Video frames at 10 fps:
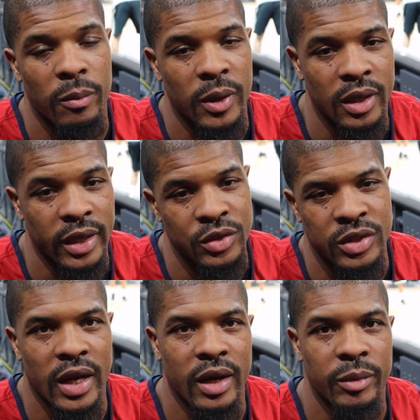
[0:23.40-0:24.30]
And like you
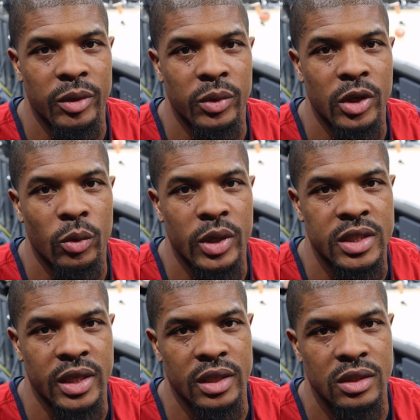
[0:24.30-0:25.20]
said, I mean, we know what it
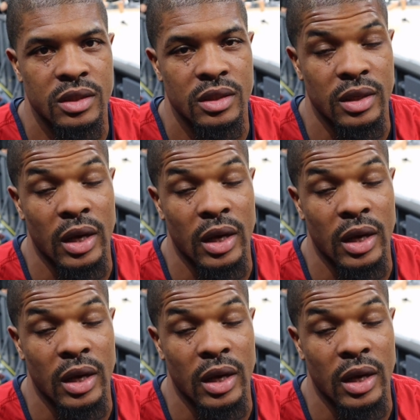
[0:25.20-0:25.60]
takes.